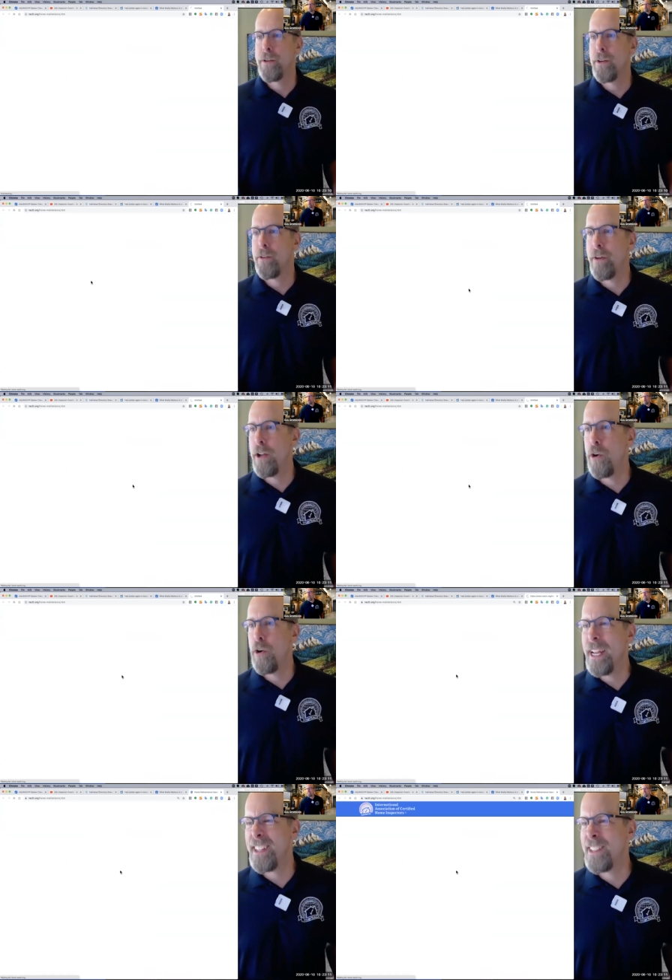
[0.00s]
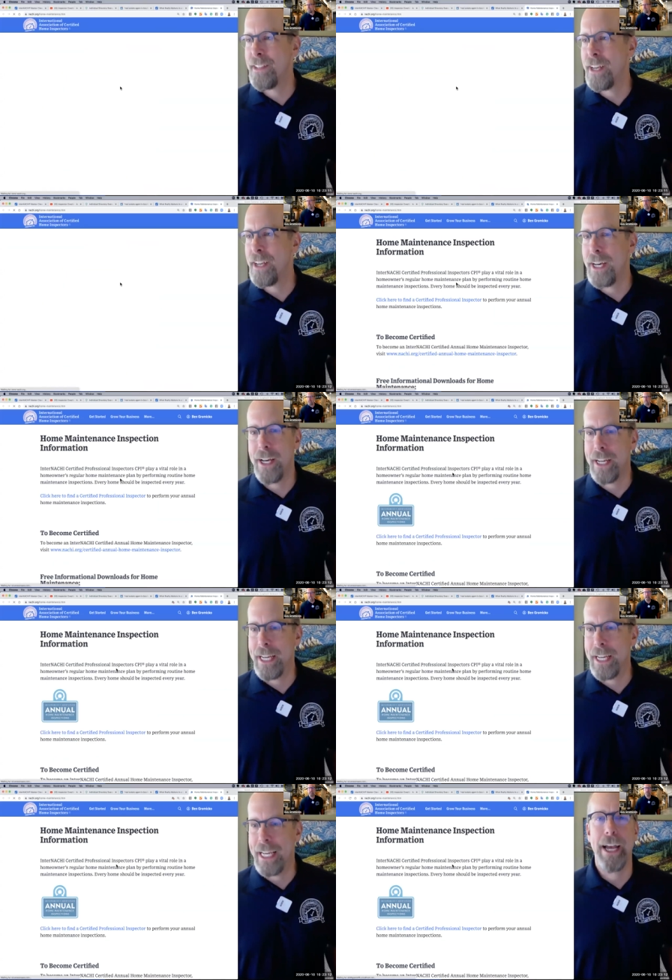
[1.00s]
Write a home maintenance uh,
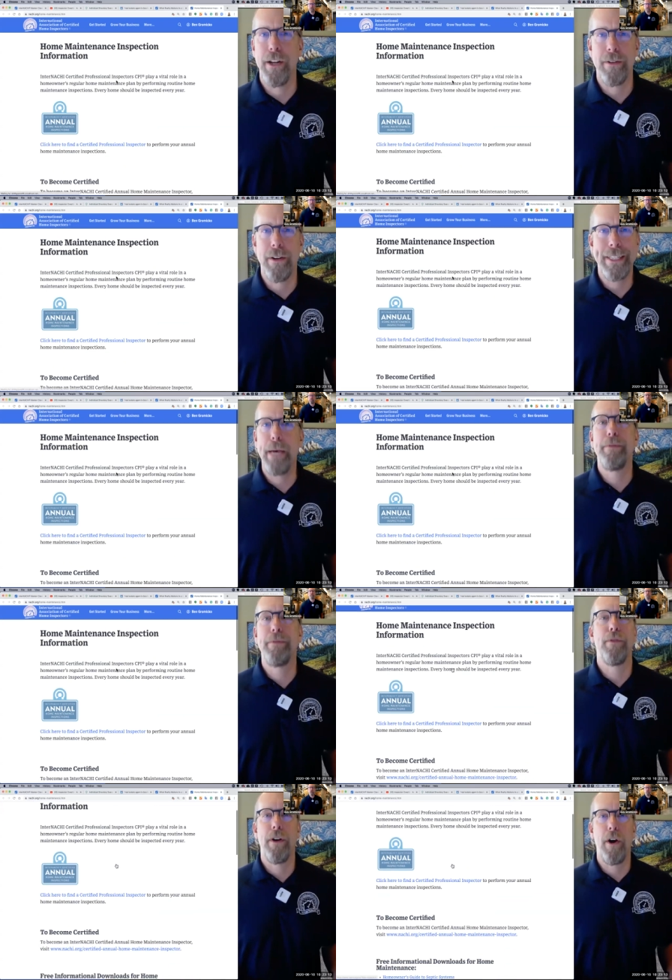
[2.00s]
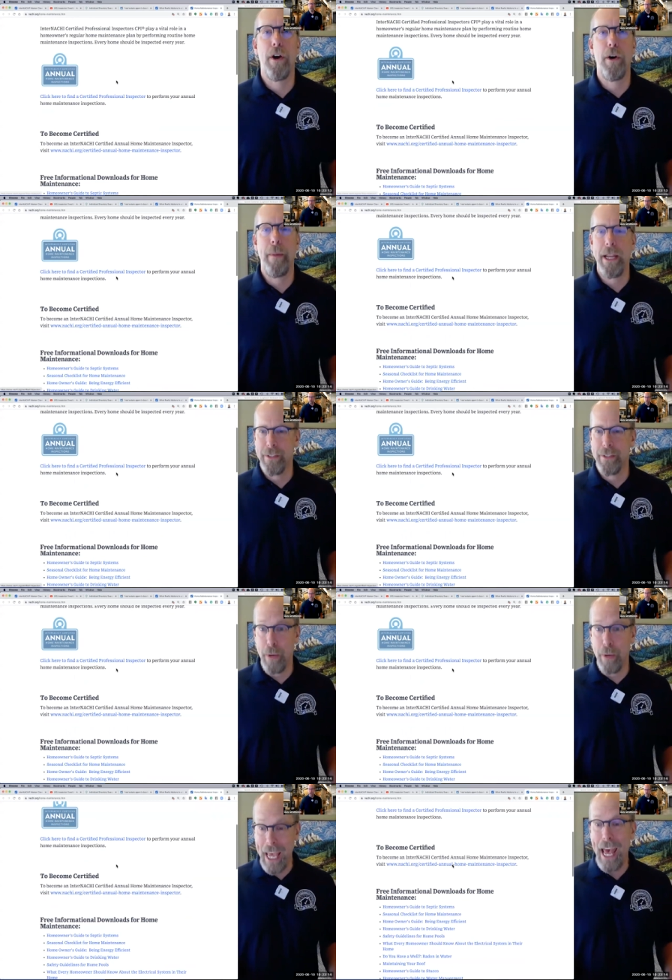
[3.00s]
guide or tips for home maintenance. And we
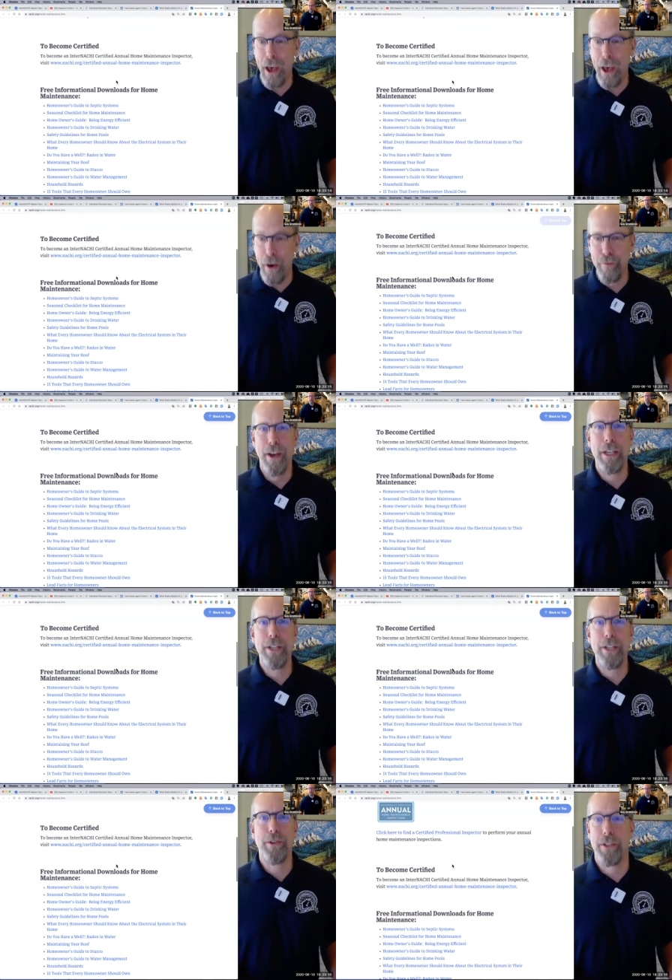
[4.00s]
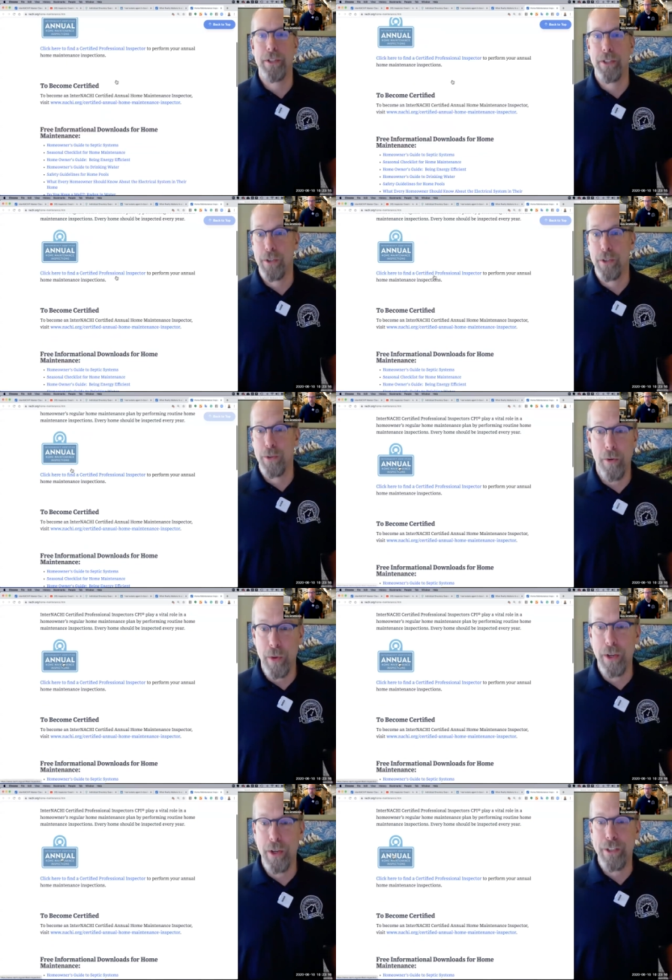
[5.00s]
have resources. Well, you can be
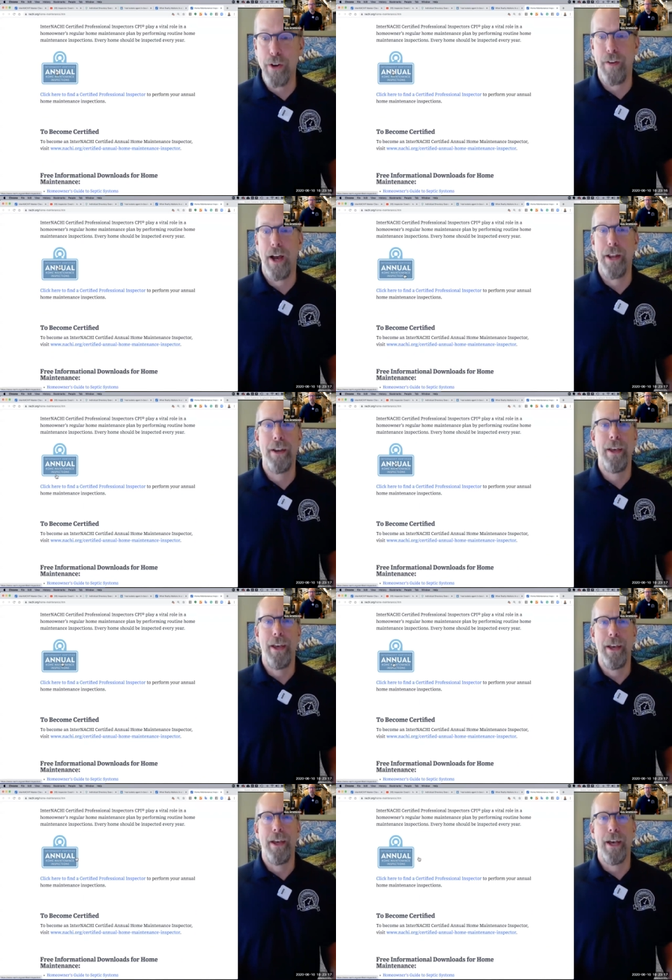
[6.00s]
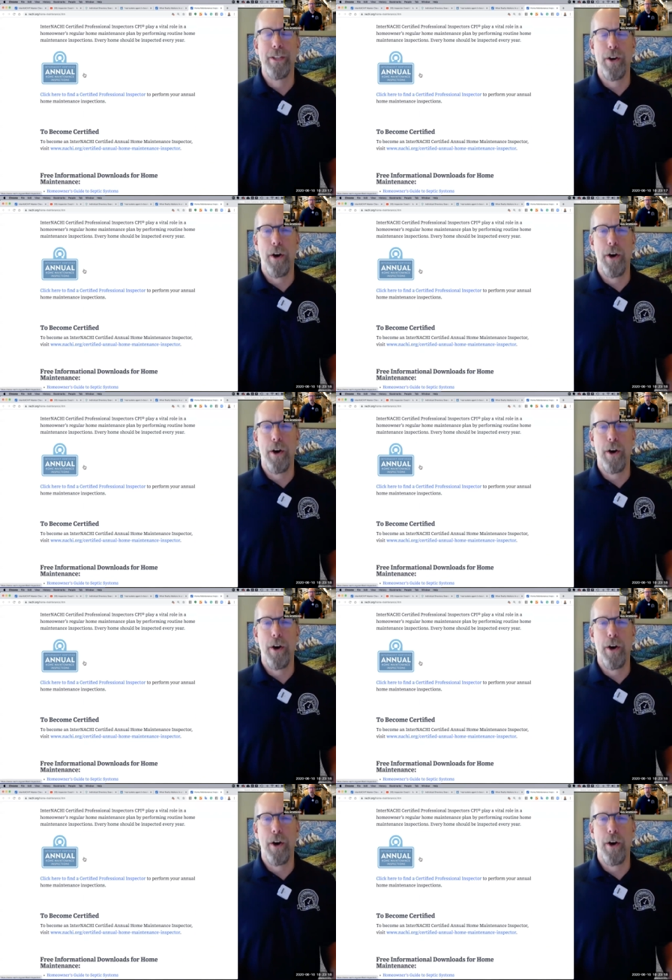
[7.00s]
certified as an